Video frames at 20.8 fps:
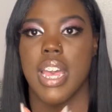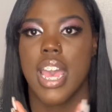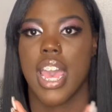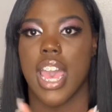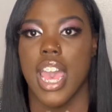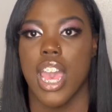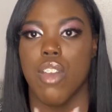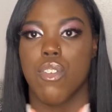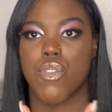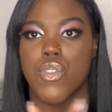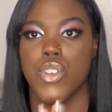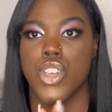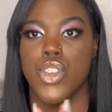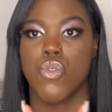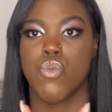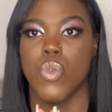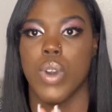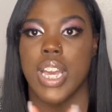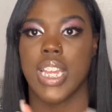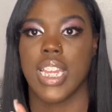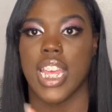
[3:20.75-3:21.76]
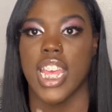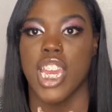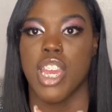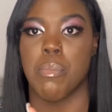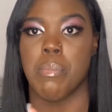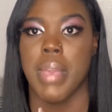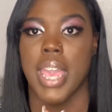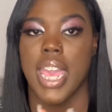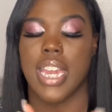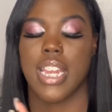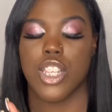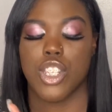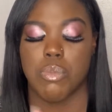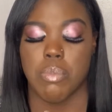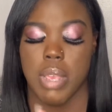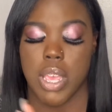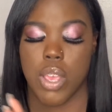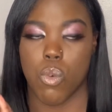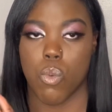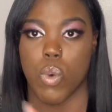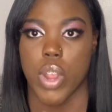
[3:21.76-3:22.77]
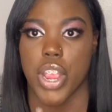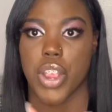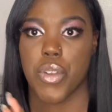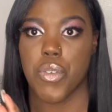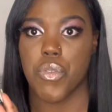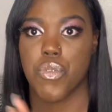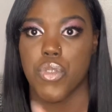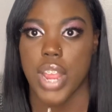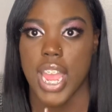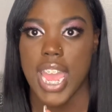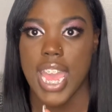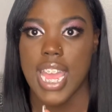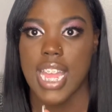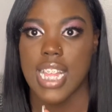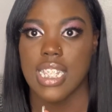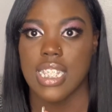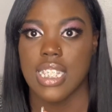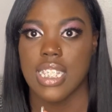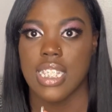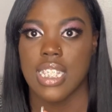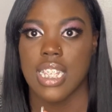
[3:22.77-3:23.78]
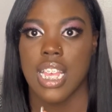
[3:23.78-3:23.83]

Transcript: everyone in management were friends.